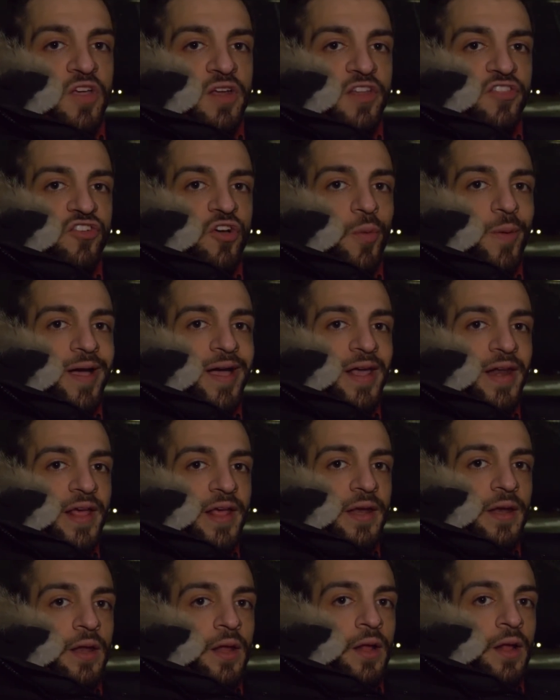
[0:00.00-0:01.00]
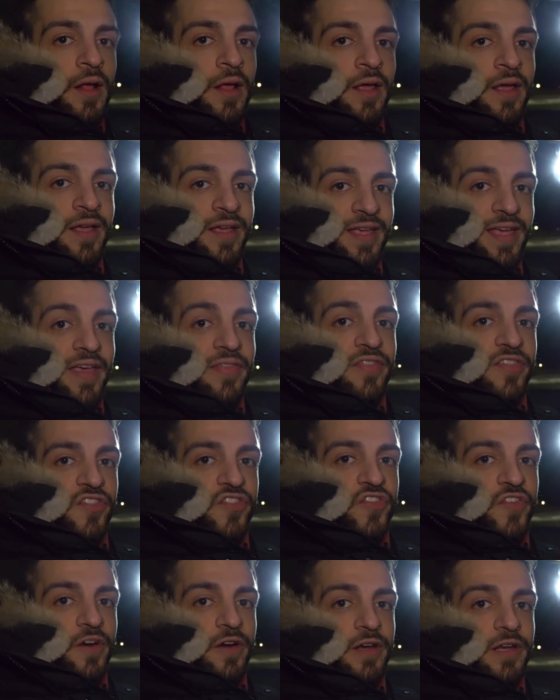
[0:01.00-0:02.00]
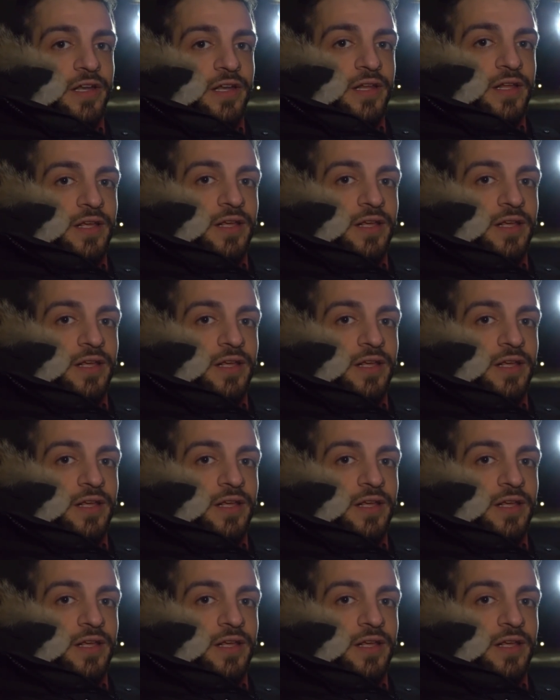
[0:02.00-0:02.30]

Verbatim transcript: let's go ahead and get this started.